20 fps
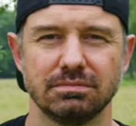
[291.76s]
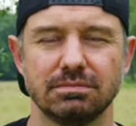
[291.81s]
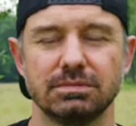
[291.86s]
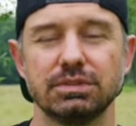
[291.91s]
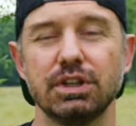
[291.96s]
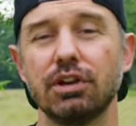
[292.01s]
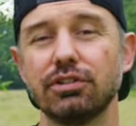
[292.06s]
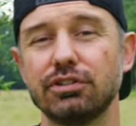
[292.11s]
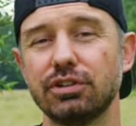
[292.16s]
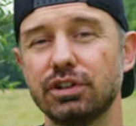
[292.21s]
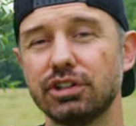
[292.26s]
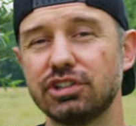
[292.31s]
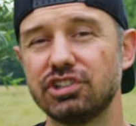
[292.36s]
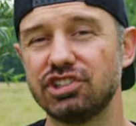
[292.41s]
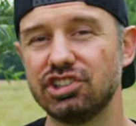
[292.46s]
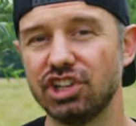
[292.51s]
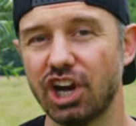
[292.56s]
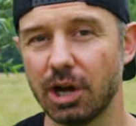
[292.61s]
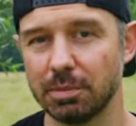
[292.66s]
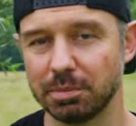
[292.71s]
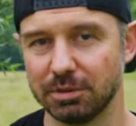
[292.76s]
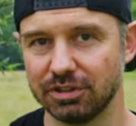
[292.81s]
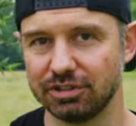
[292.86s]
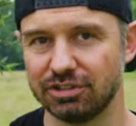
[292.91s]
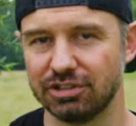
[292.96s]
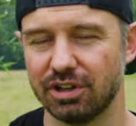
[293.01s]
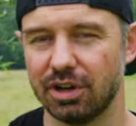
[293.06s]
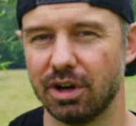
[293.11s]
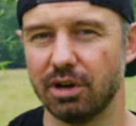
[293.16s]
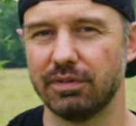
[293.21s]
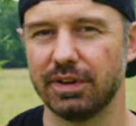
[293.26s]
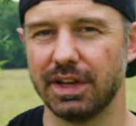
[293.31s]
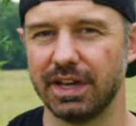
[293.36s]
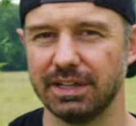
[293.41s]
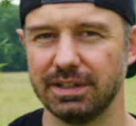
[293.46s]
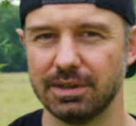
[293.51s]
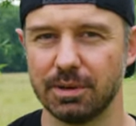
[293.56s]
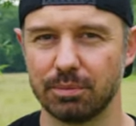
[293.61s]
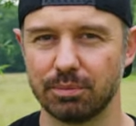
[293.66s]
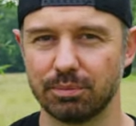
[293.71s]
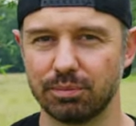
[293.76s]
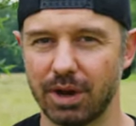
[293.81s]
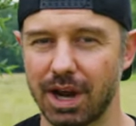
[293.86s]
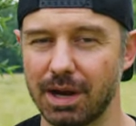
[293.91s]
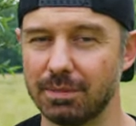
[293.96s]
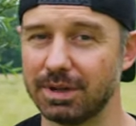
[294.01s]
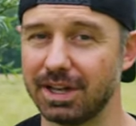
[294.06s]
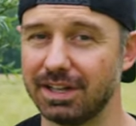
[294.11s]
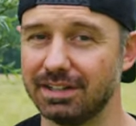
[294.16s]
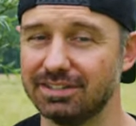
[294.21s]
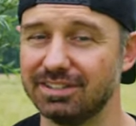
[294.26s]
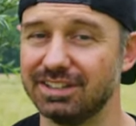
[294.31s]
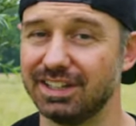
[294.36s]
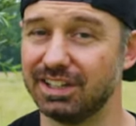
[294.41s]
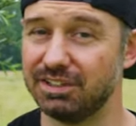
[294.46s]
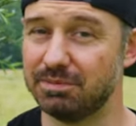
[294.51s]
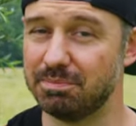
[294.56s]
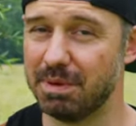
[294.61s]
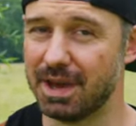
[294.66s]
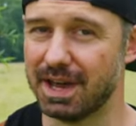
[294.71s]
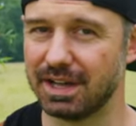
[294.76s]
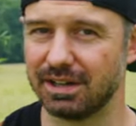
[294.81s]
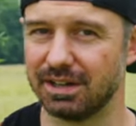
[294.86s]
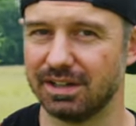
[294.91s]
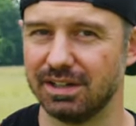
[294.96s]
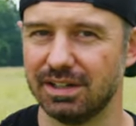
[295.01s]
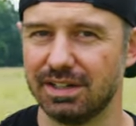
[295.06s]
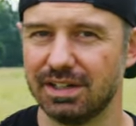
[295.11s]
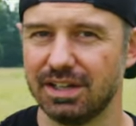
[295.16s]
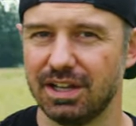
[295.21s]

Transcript: But also the sharpness of a Primeness is better.